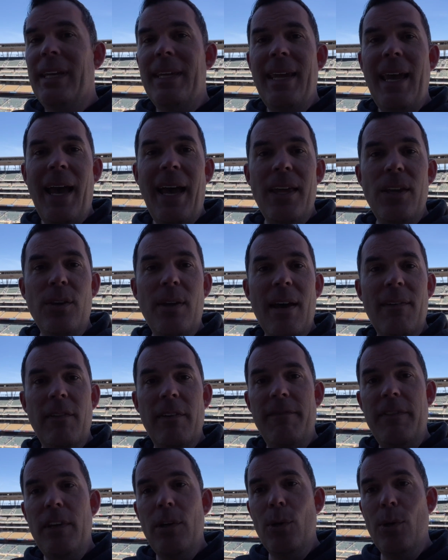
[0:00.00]
Yeah, you have
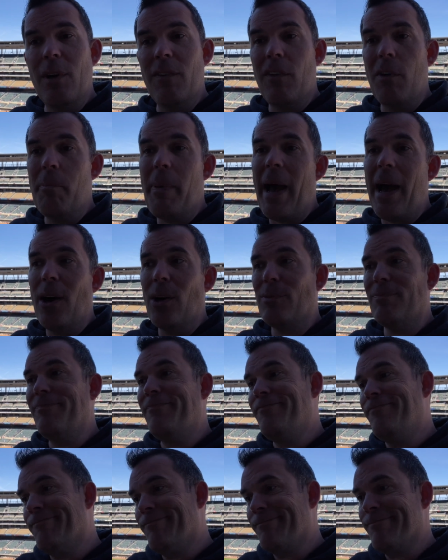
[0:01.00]
a view of about
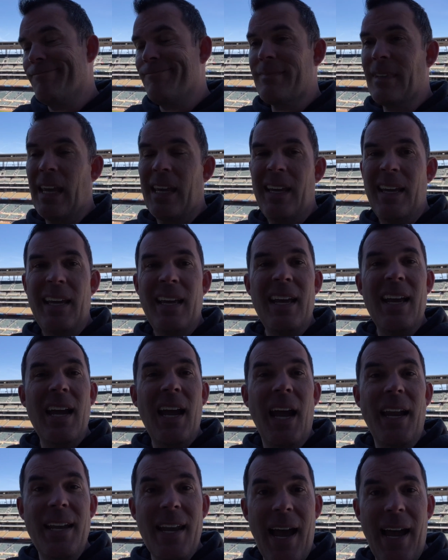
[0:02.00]

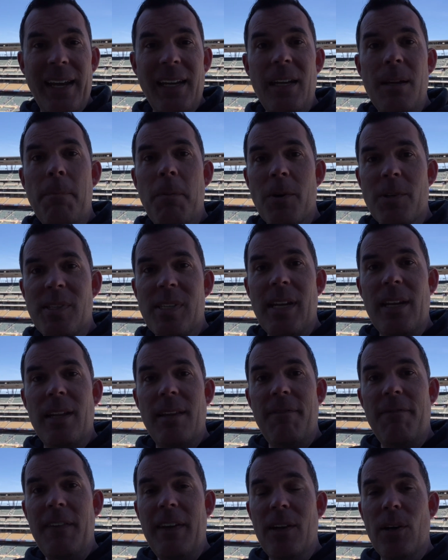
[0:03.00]
90% of
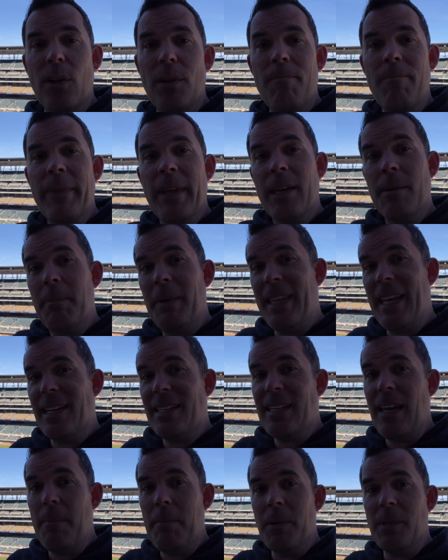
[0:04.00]
the field. But
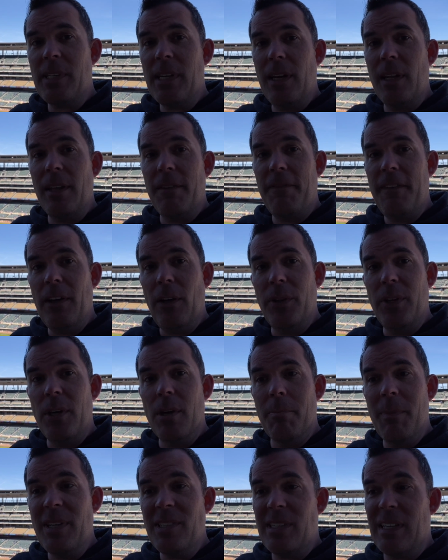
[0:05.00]
that 10% of the field that
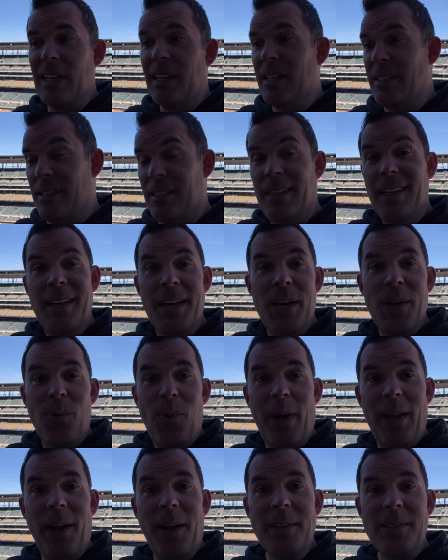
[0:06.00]
you're missing is
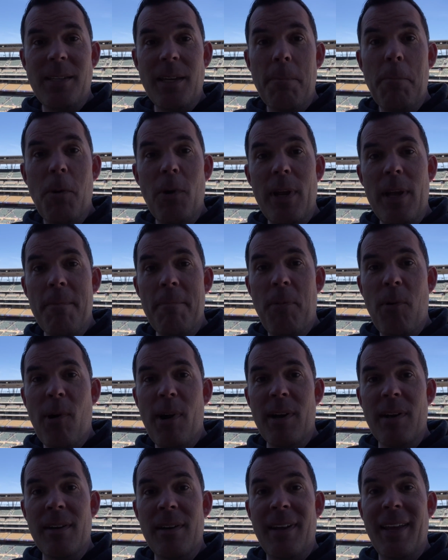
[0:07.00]
quite honestly pretty
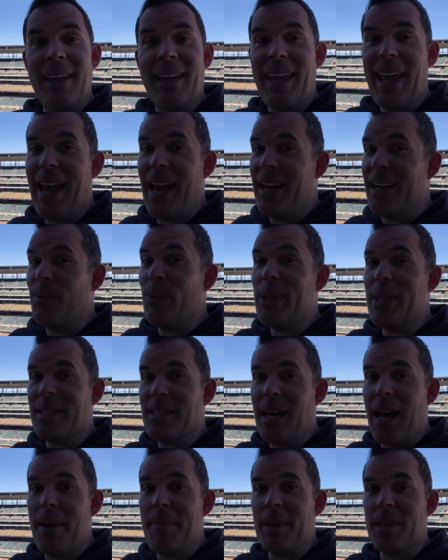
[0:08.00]
important. And then when the
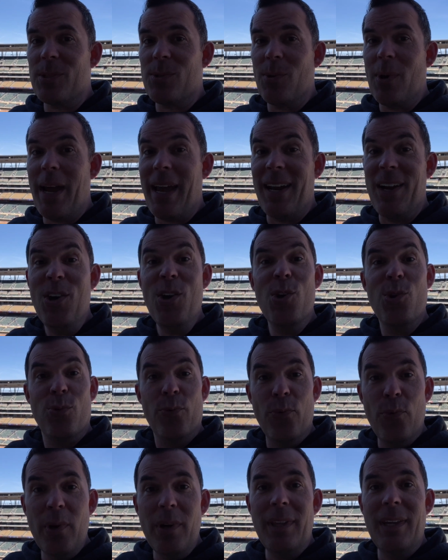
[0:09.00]
timing is right,
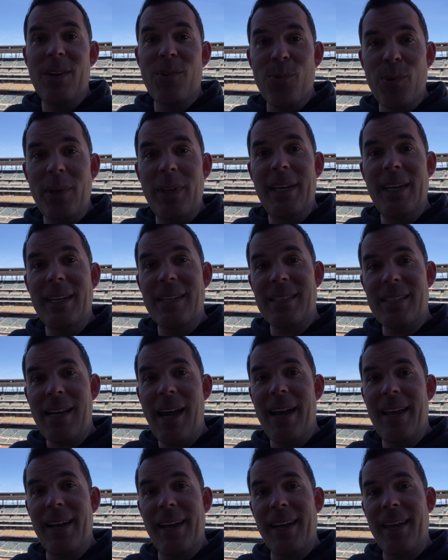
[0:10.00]
really, really
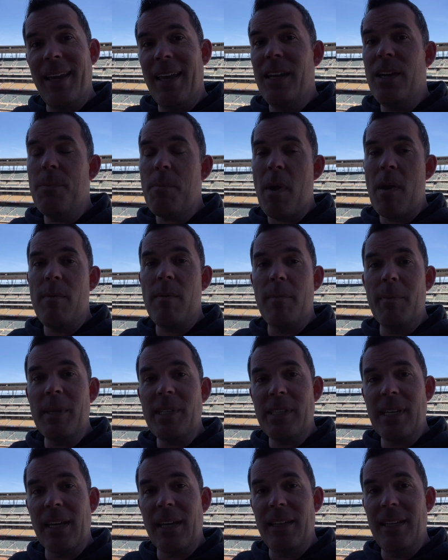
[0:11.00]
exciting. And you may be
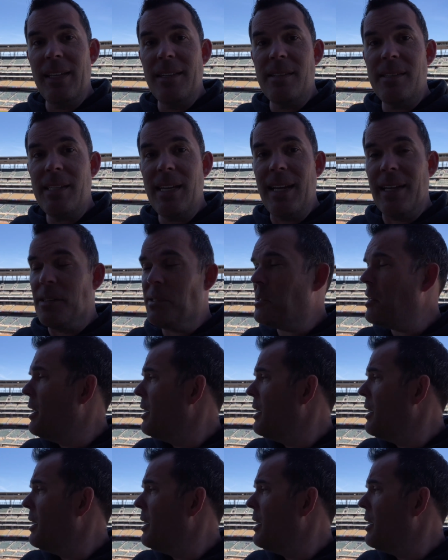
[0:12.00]
missing it in these seats.